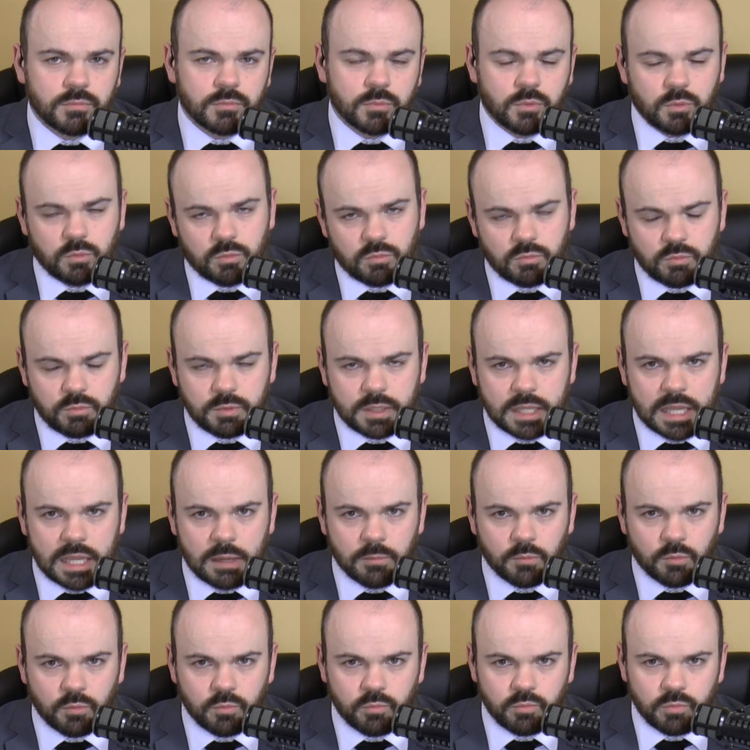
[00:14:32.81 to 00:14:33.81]
well,
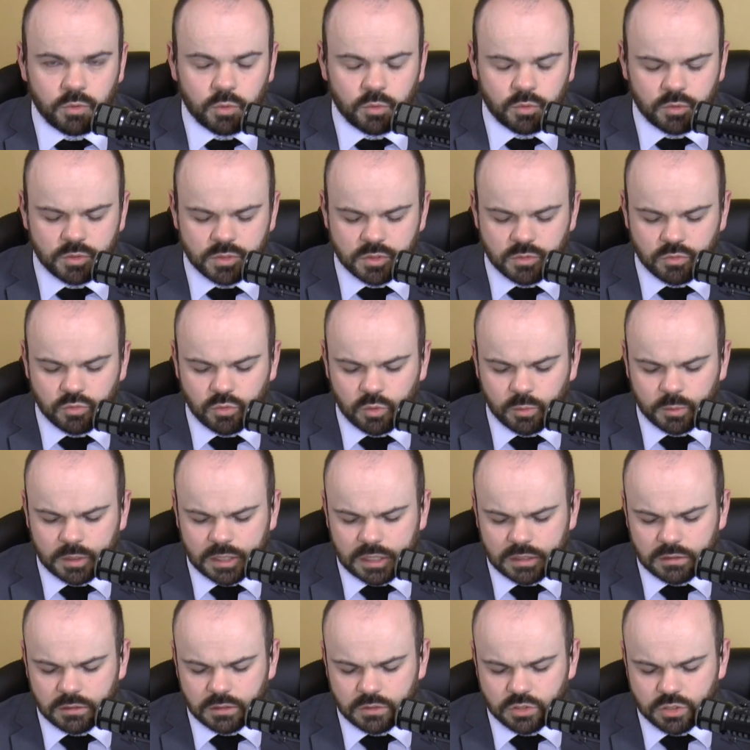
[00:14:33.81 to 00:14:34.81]
became known as the Roman
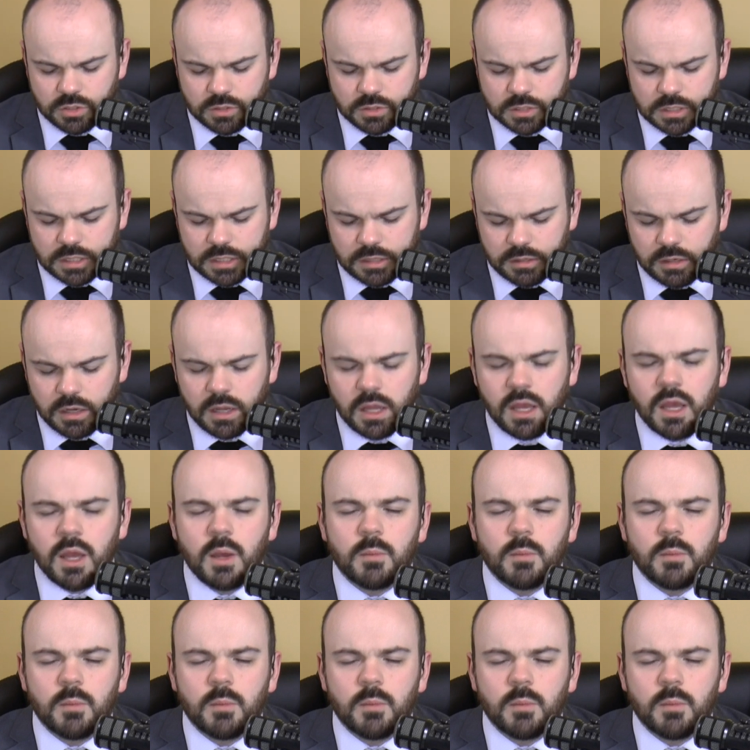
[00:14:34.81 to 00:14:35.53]
Catholic Church later.